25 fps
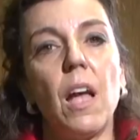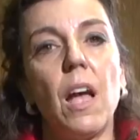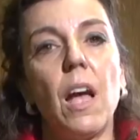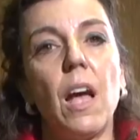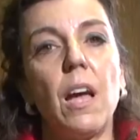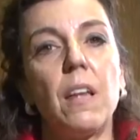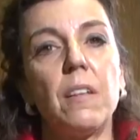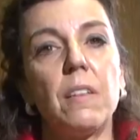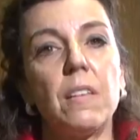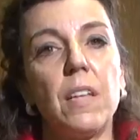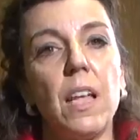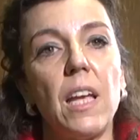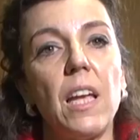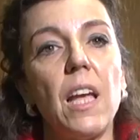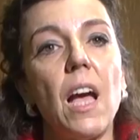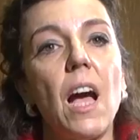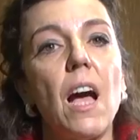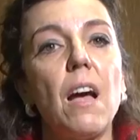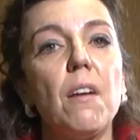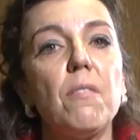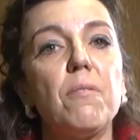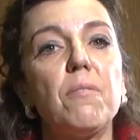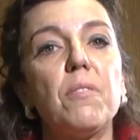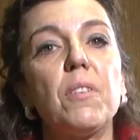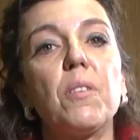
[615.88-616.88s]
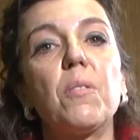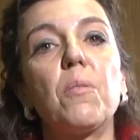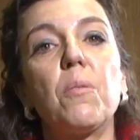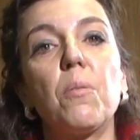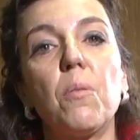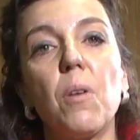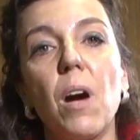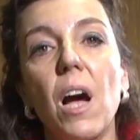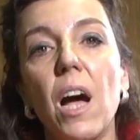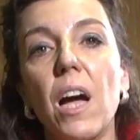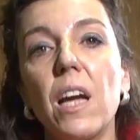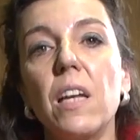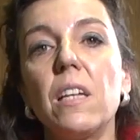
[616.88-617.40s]
and they have a
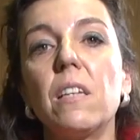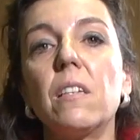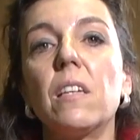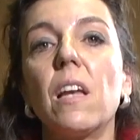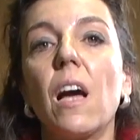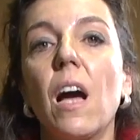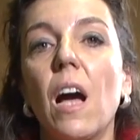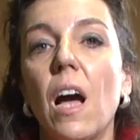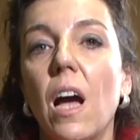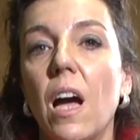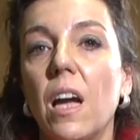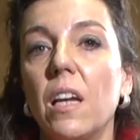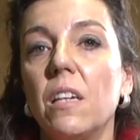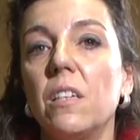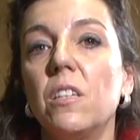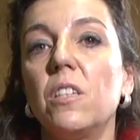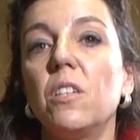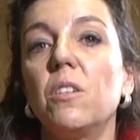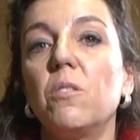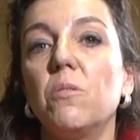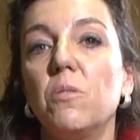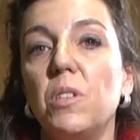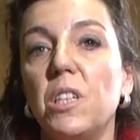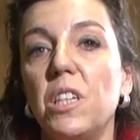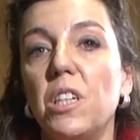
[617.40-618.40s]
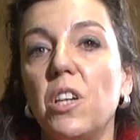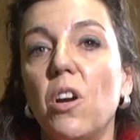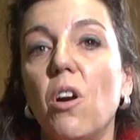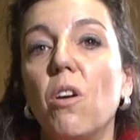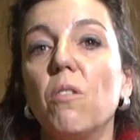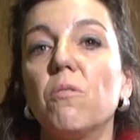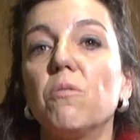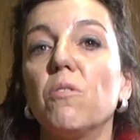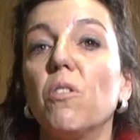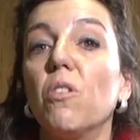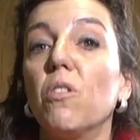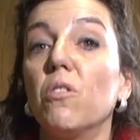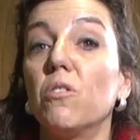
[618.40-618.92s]
quite high degree
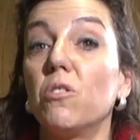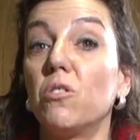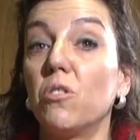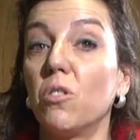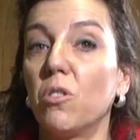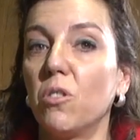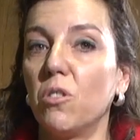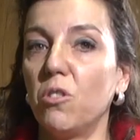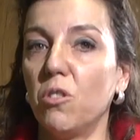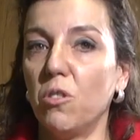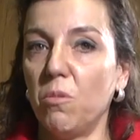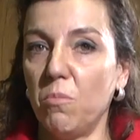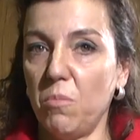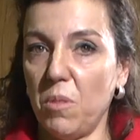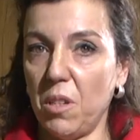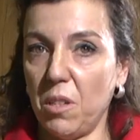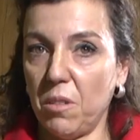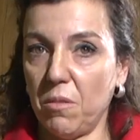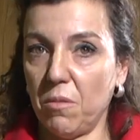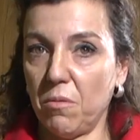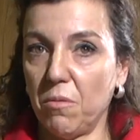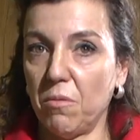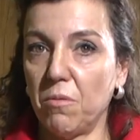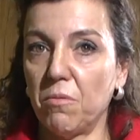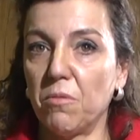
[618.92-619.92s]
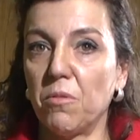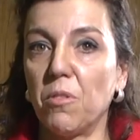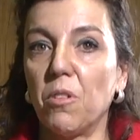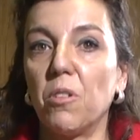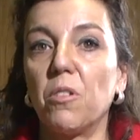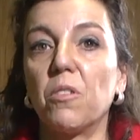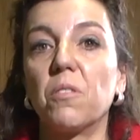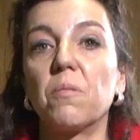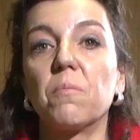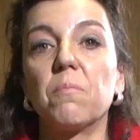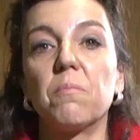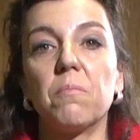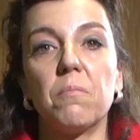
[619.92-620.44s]
of autonomy
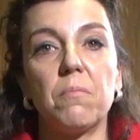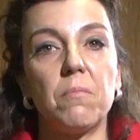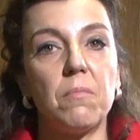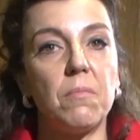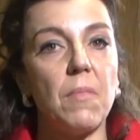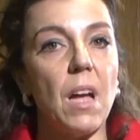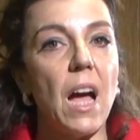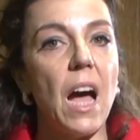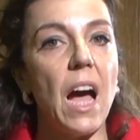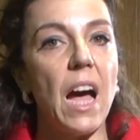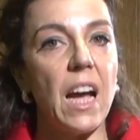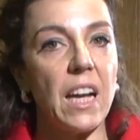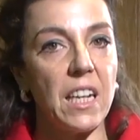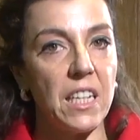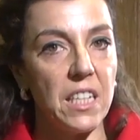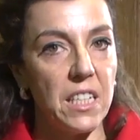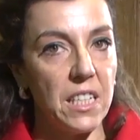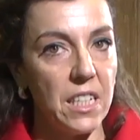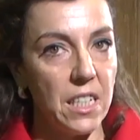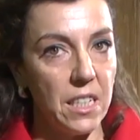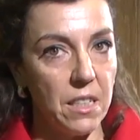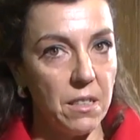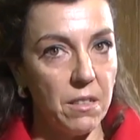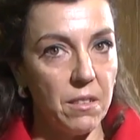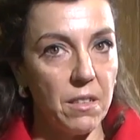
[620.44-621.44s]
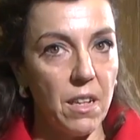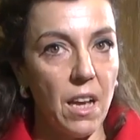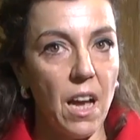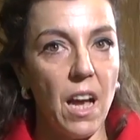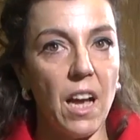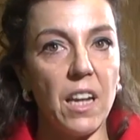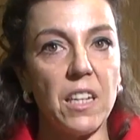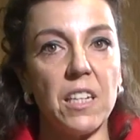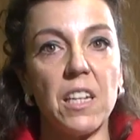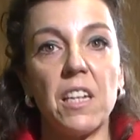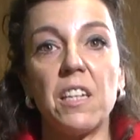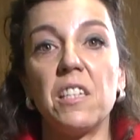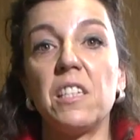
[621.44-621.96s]
for acting
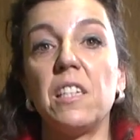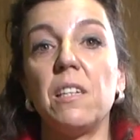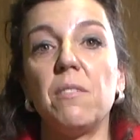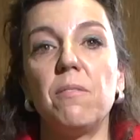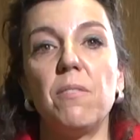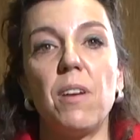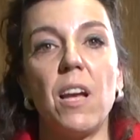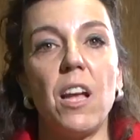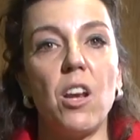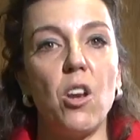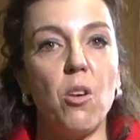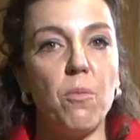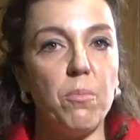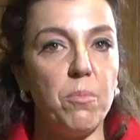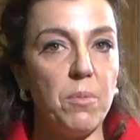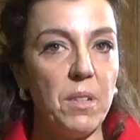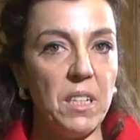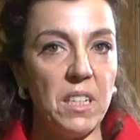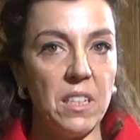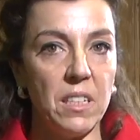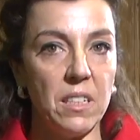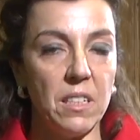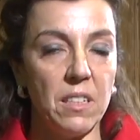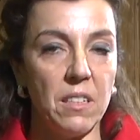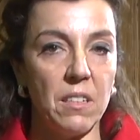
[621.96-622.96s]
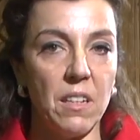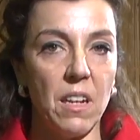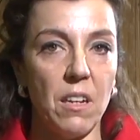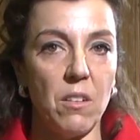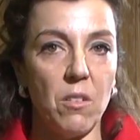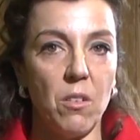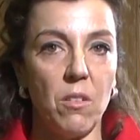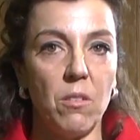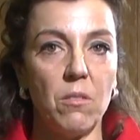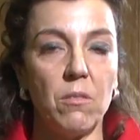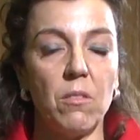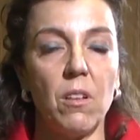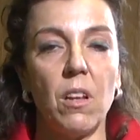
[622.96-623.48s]
and developing their
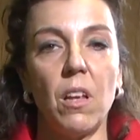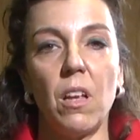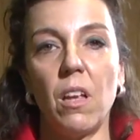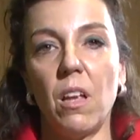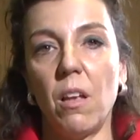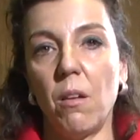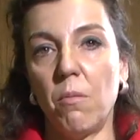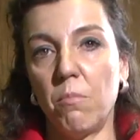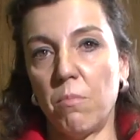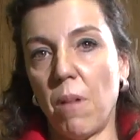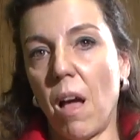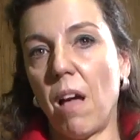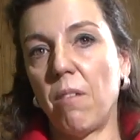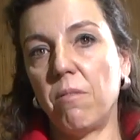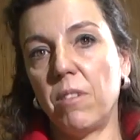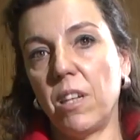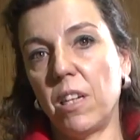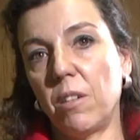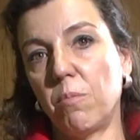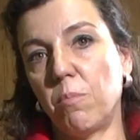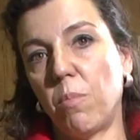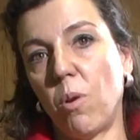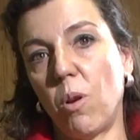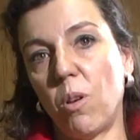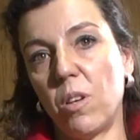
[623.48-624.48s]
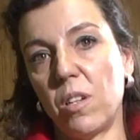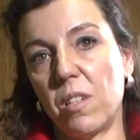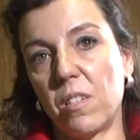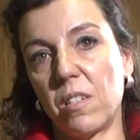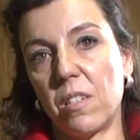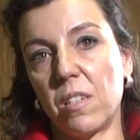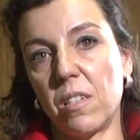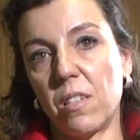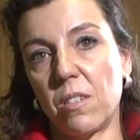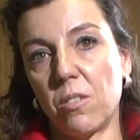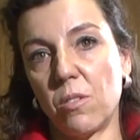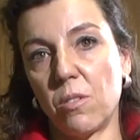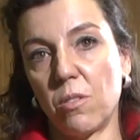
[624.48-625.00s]
own public
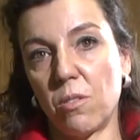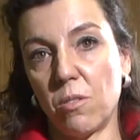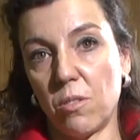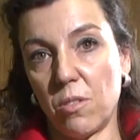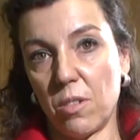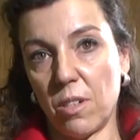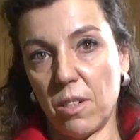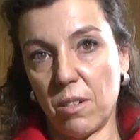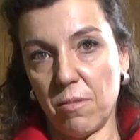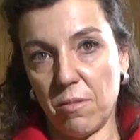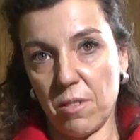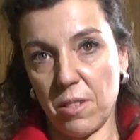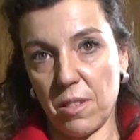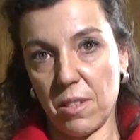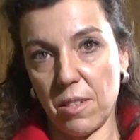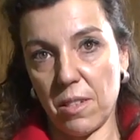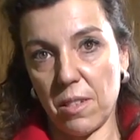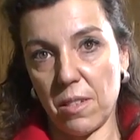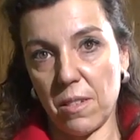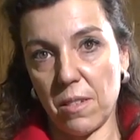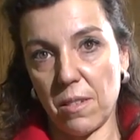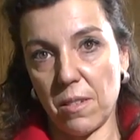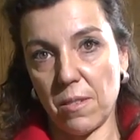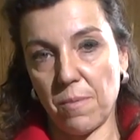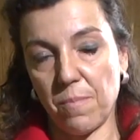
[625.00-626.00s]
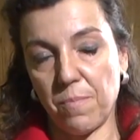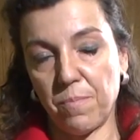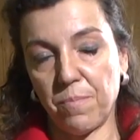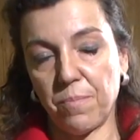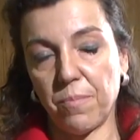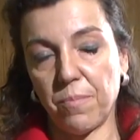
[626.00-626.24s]
policies or services.